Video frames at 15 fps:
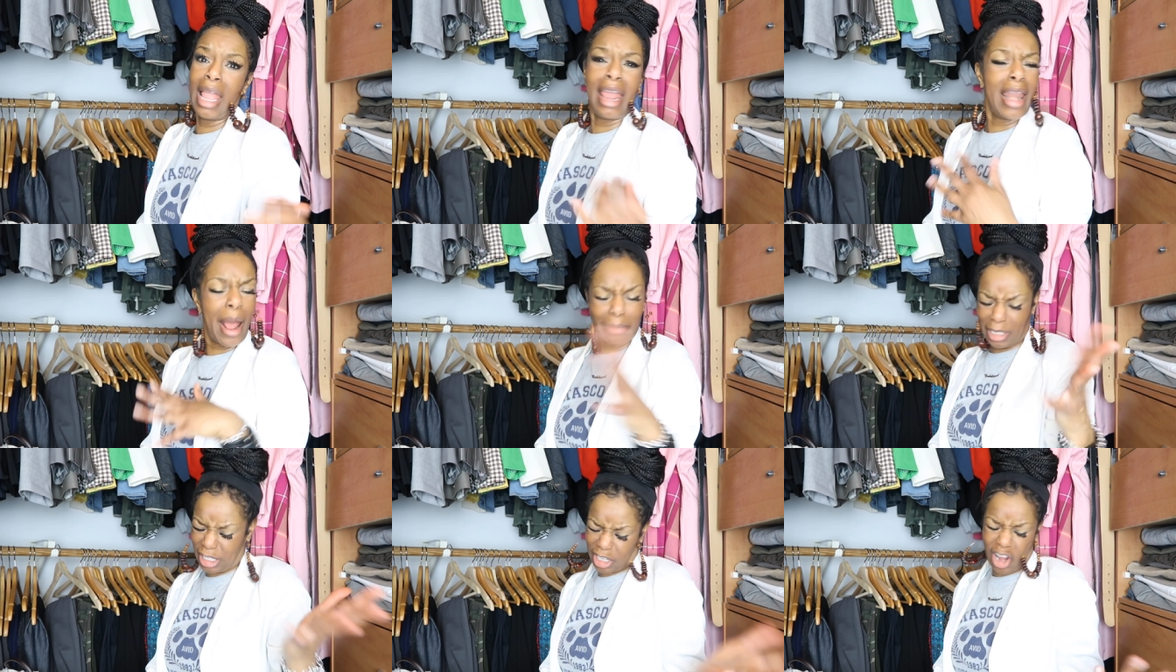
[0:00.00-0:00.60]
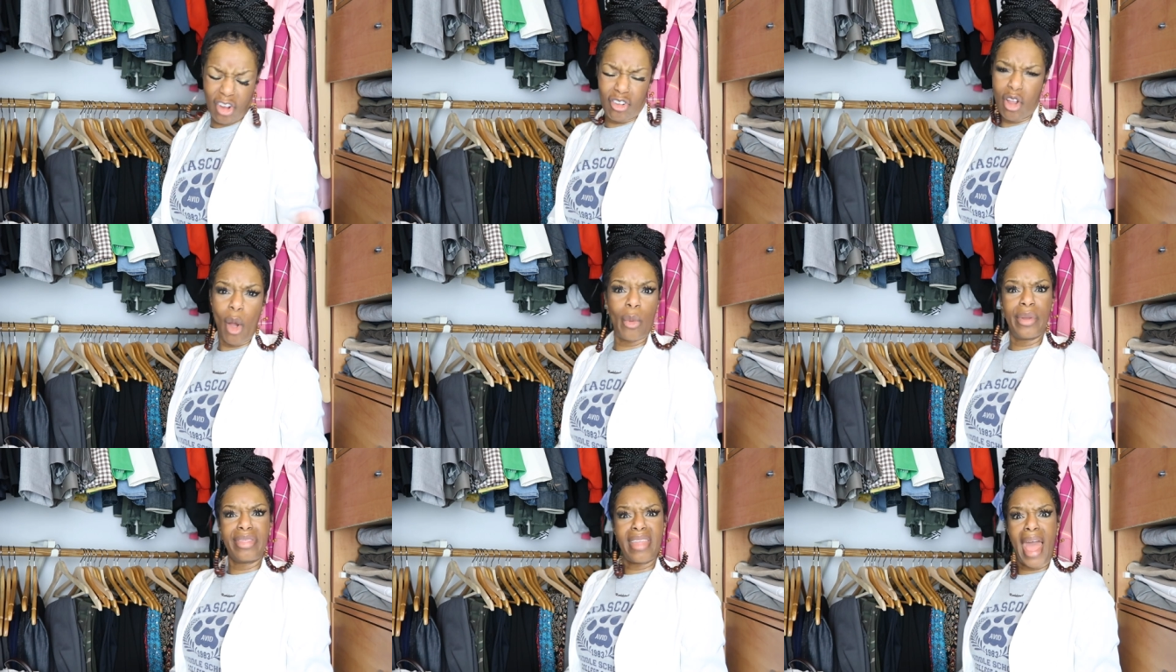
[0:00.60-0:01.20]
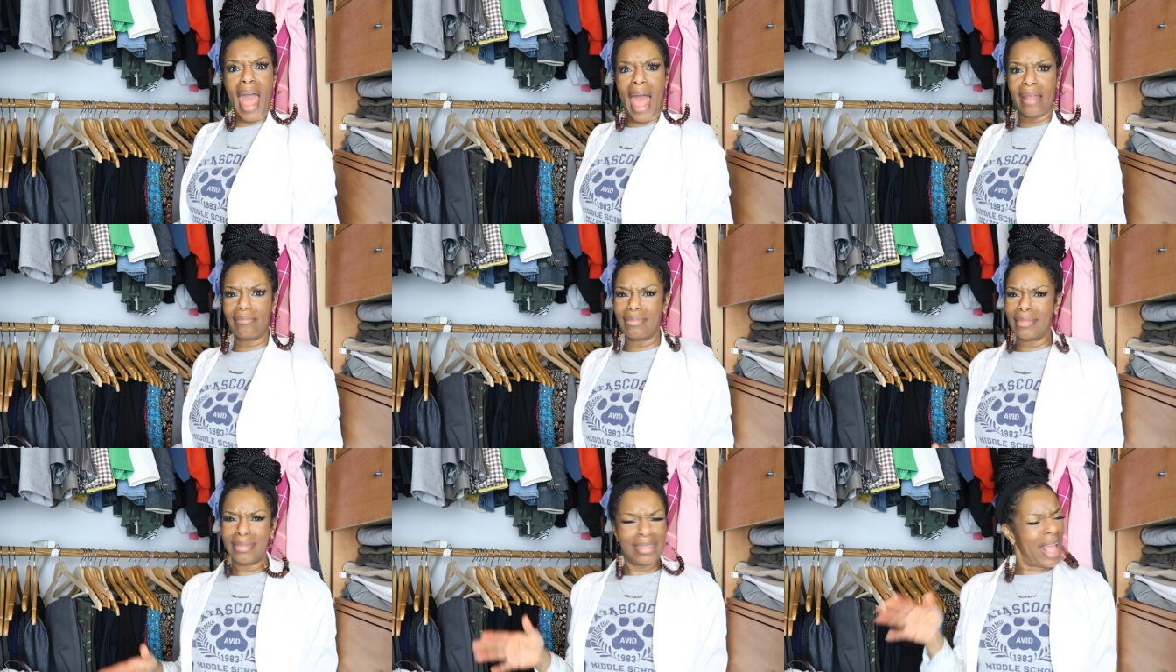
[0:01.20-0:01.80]
And I'm just going to go with that.
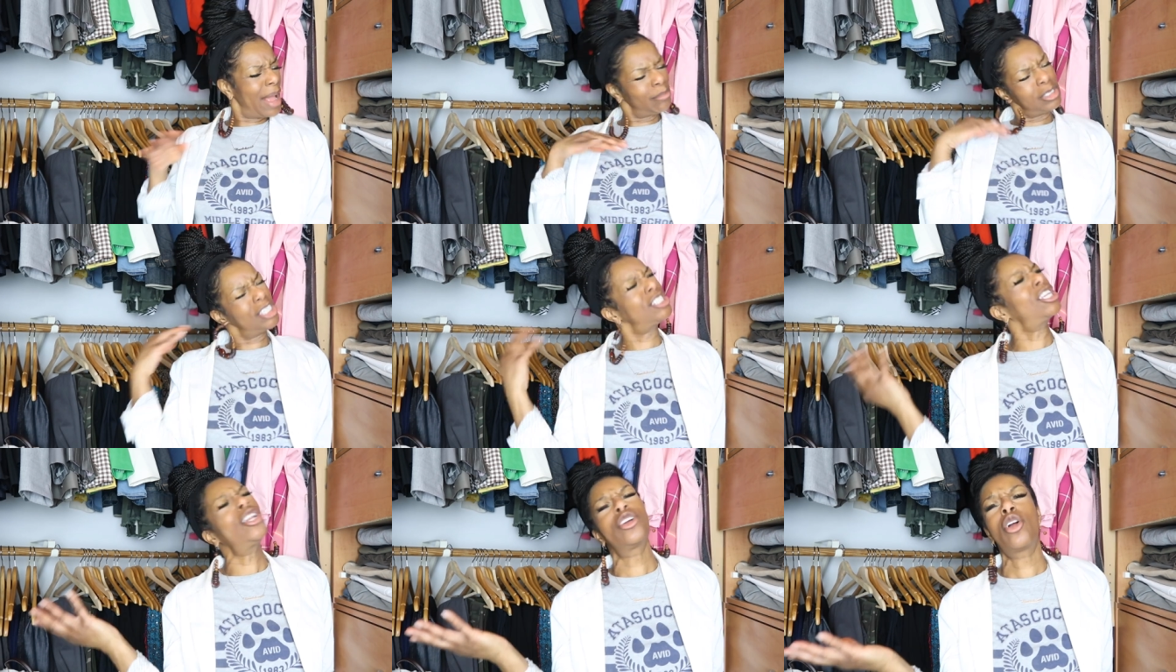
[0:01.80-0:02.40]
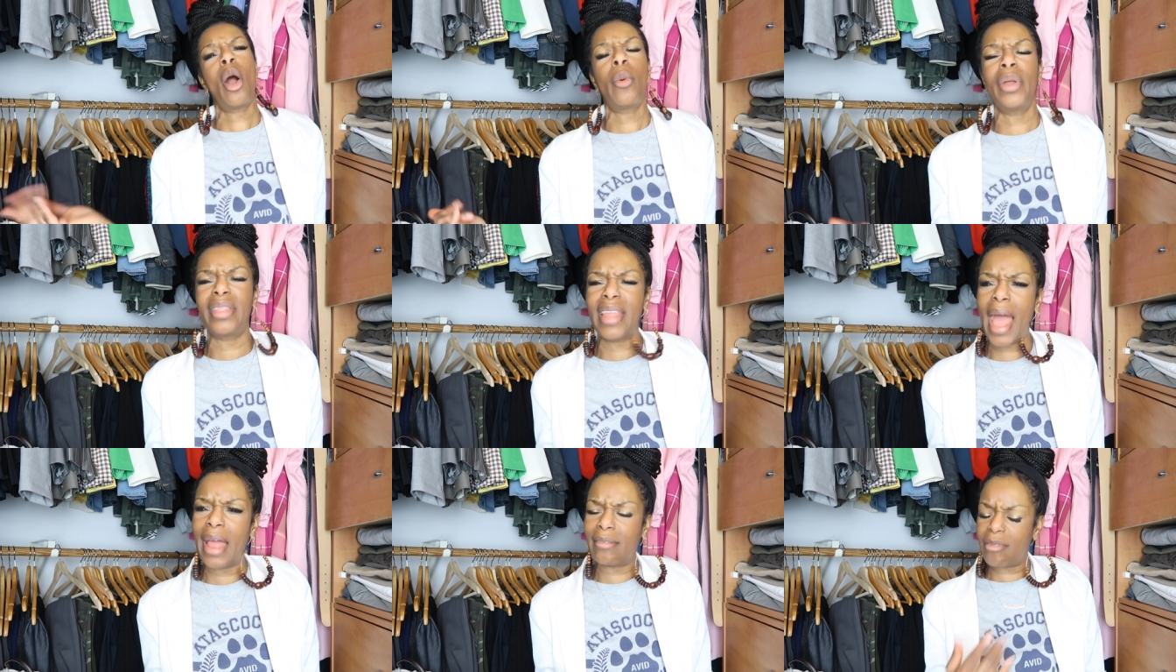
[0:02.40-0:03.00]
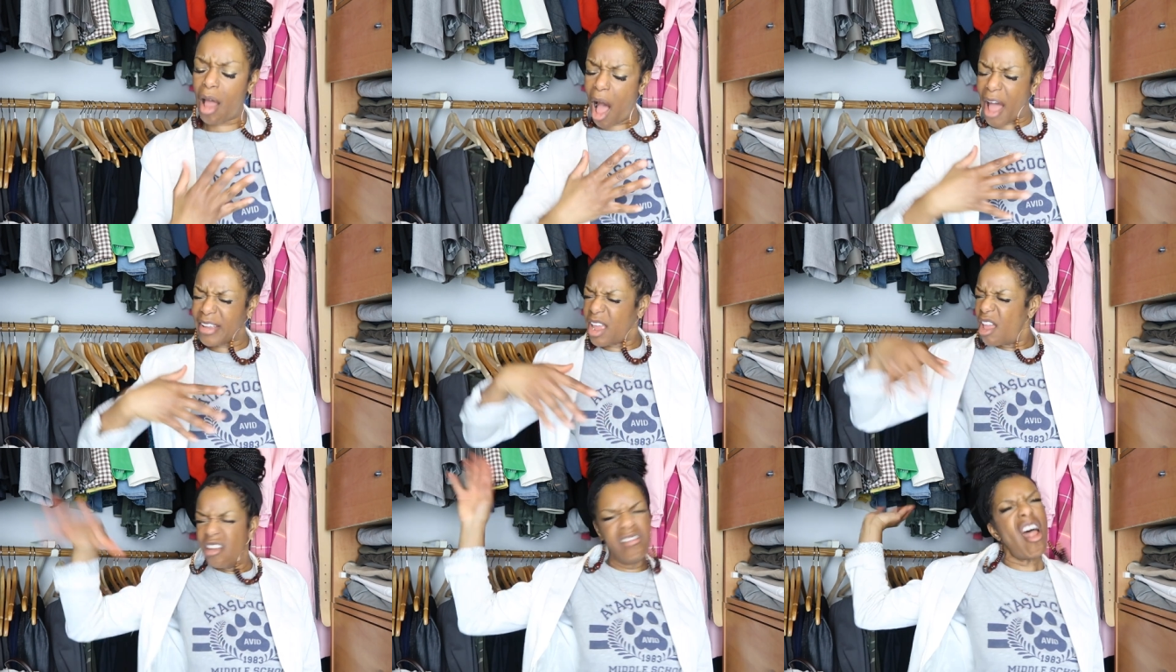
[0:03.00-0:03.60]
I'm just gonna go with that. I
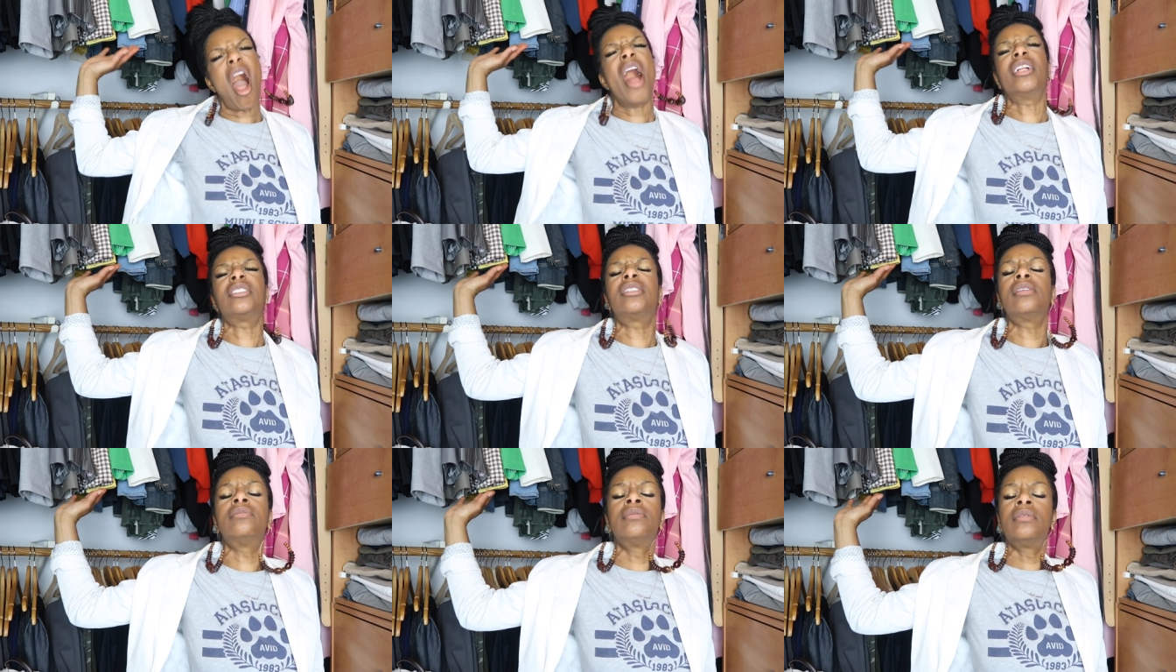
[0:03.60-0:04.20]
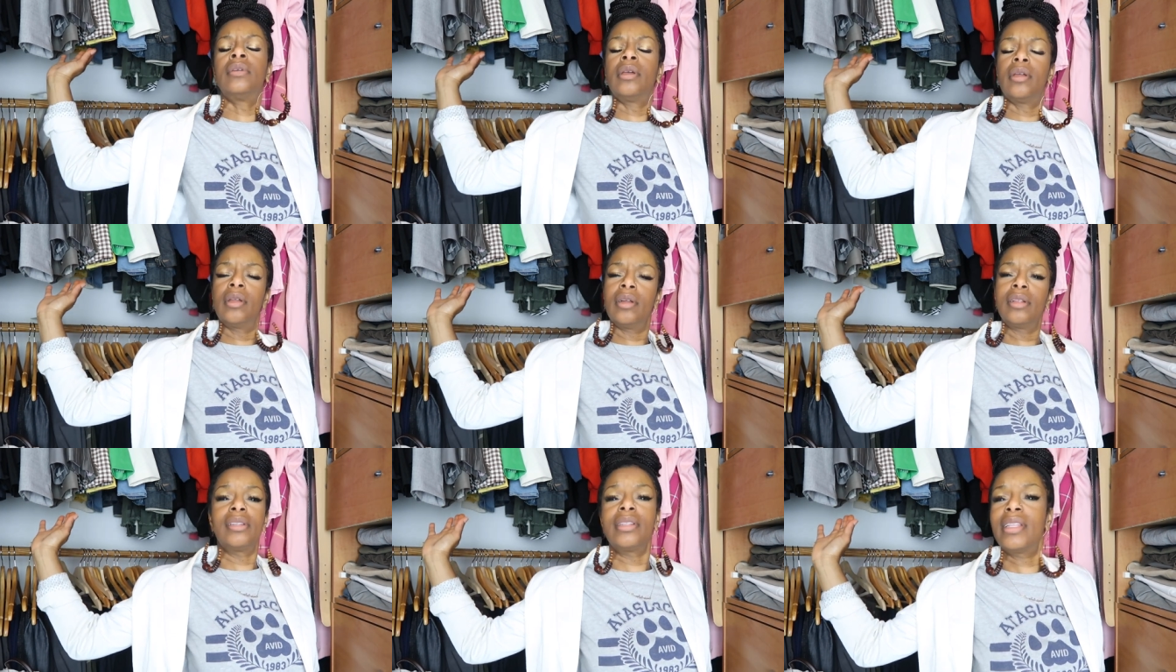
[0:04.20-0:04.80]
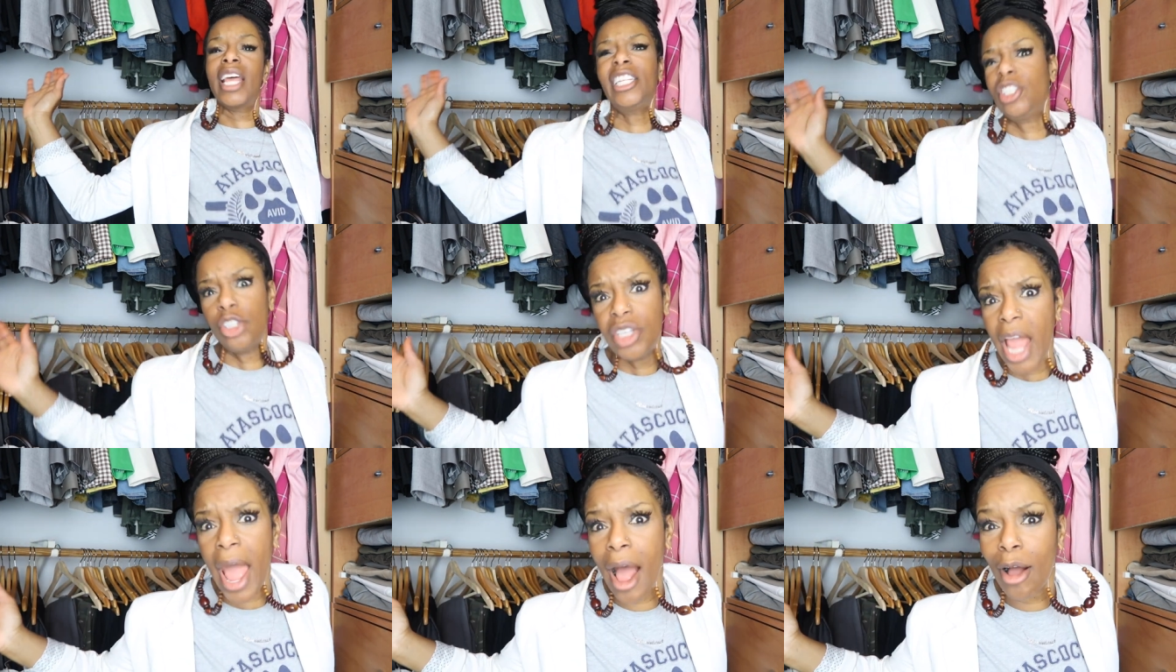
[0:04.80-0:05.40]
cannot let
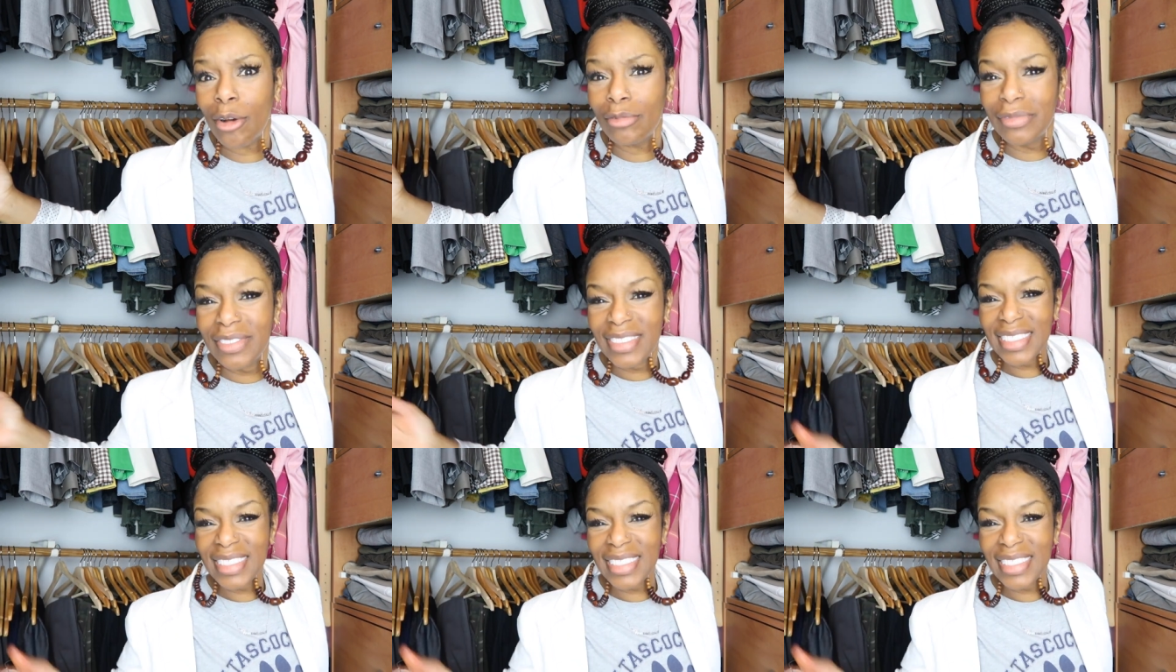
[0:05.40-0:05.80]
you down.